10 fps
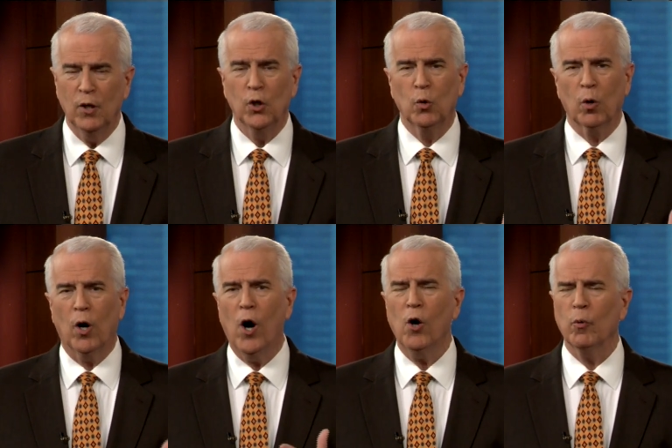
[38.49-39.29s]
who were
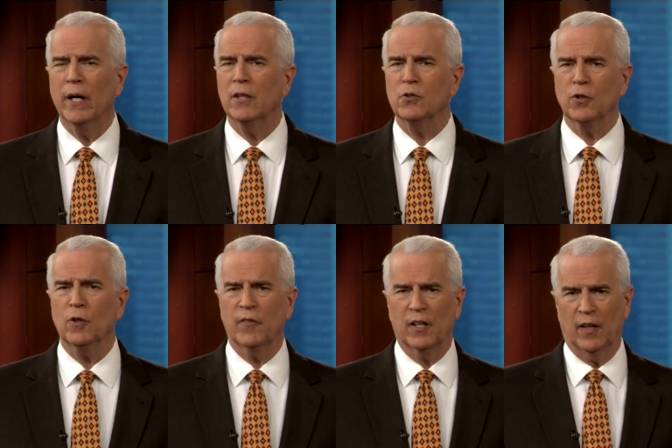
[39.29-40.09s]
already
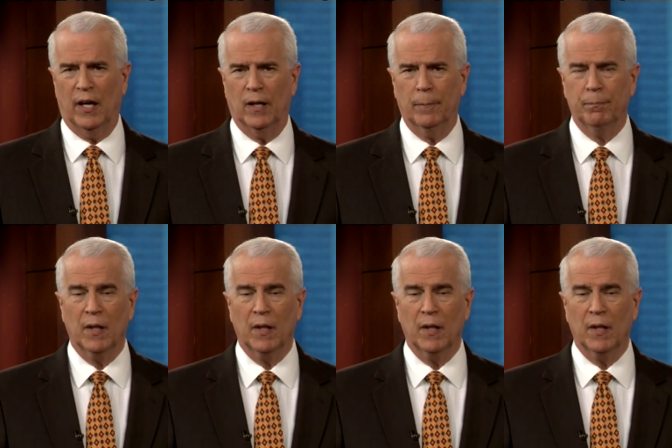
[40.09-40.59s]
serving there.